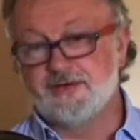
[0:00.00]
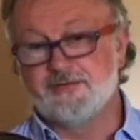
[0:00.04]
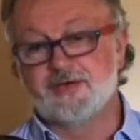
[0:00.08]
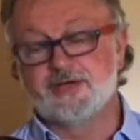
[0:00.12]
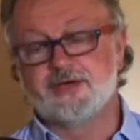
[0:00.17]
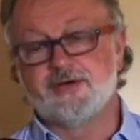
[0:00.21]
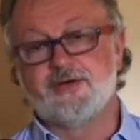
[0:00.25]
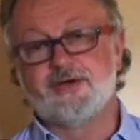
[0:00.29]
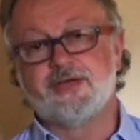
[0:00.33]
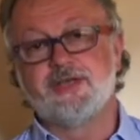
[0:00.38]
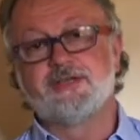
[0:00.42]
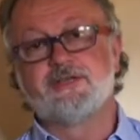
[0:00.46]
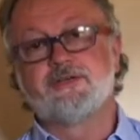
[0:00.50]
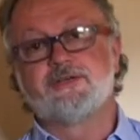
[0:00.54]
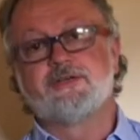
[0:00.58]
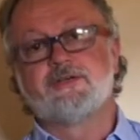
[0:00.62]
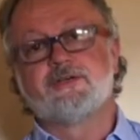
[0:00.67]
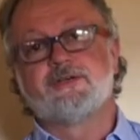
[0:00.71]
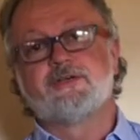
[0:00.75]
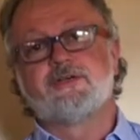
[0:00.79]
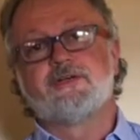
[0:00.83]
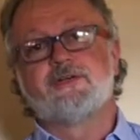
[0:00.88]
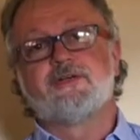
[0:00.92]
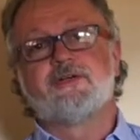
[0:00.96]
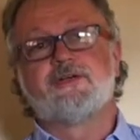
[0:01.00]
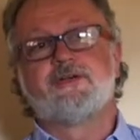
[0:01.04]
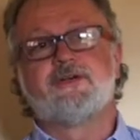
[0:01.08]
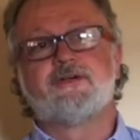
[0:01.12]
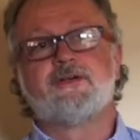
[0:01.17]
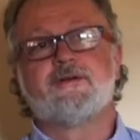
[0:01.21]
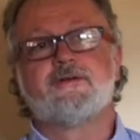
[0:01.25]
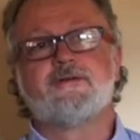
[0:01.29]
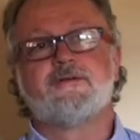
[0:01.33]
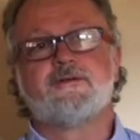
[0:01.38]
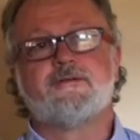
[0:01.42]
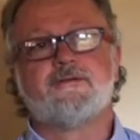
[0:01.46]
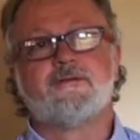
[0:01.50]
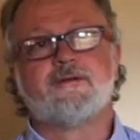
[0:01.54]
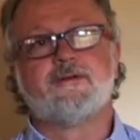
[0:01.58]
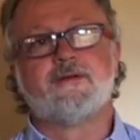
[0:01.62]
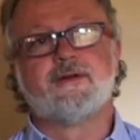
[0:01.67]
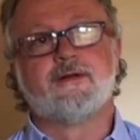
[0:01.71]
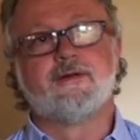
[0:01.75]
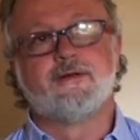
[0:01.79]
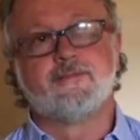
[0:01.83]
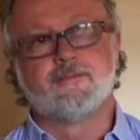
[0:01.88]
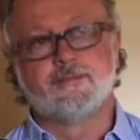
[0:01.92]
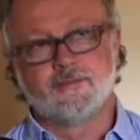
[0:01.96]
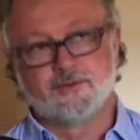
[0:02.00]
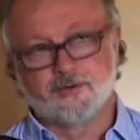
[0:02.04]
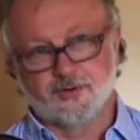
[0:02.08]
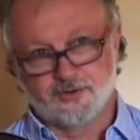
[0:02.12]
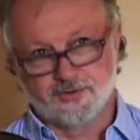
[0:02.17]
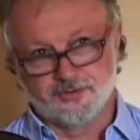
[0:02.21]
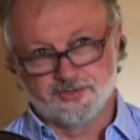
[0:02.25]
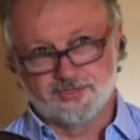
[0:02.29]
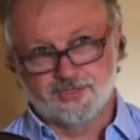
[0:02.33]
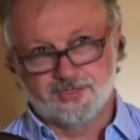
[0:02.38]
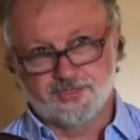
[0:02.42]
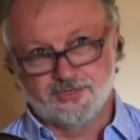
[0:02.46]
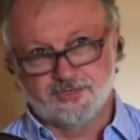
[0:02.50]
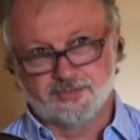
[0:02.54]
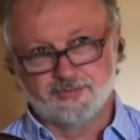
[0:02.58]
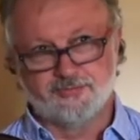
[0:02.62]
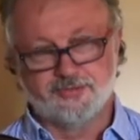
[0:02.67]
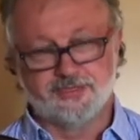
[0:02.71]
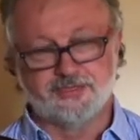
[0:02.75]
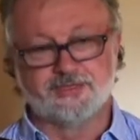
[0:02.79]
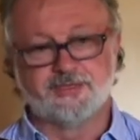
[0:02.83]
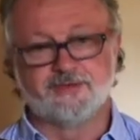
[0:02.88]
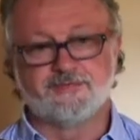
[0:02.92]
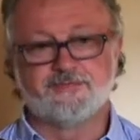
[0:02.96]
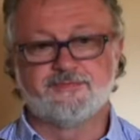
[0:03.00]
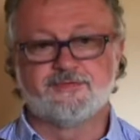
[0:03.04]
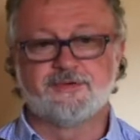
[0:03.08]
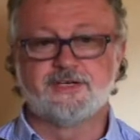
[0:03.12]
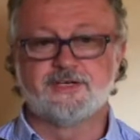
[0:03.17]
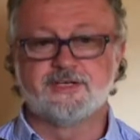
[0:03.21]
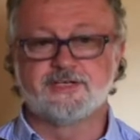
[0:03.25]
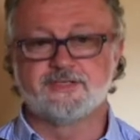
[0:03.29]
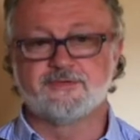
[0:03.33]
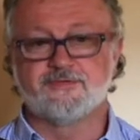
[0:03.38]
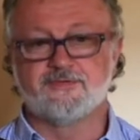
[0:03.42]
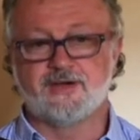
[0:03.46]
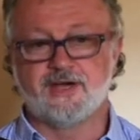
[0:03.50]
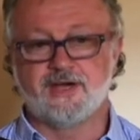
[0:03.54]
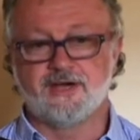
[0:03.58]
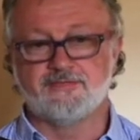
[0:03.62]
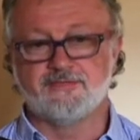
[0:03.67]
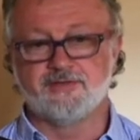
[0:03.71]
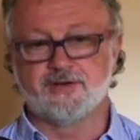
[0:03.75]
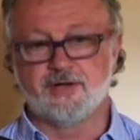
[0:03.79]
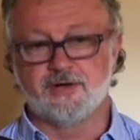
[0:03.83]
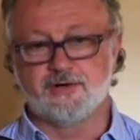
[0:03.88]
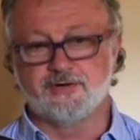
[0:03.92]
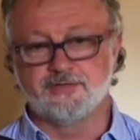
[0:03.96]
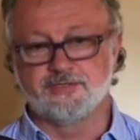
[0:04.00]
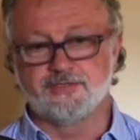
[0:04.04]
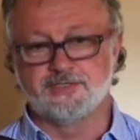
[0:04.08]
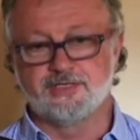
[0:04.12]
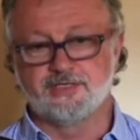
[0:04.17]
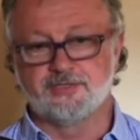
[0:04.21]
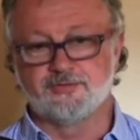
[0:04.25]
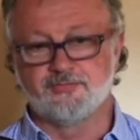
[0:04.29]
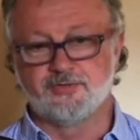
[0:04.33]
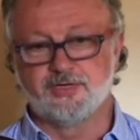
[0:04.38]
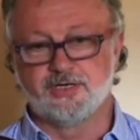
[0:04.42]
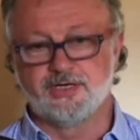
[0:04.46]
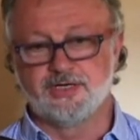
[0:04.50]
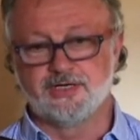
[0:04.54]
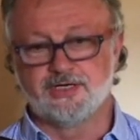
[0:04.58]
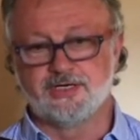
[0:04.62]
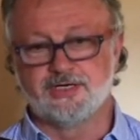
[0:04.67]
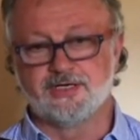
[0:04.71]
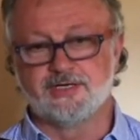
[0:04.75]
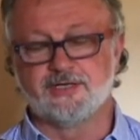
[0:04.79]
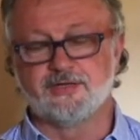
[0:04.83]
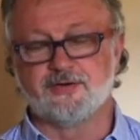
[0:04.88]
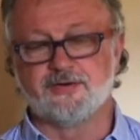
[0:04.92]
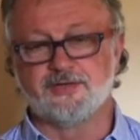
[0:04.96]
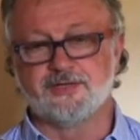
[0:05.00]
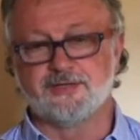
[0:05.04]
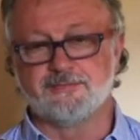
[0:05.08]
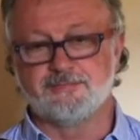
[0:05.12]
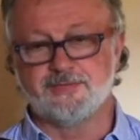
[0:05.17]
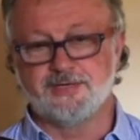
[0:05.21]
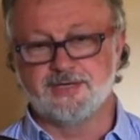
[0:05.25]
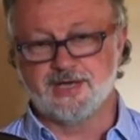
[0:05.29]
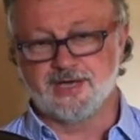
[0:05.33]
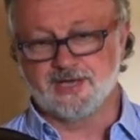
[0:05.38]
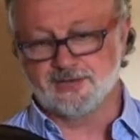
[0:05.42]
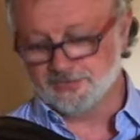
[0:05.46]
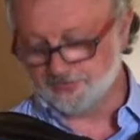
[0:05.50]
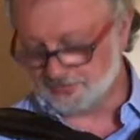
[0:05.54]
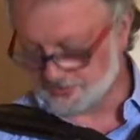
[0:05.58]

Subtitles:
we're going to continue with the first 5 notes that we learned on the piano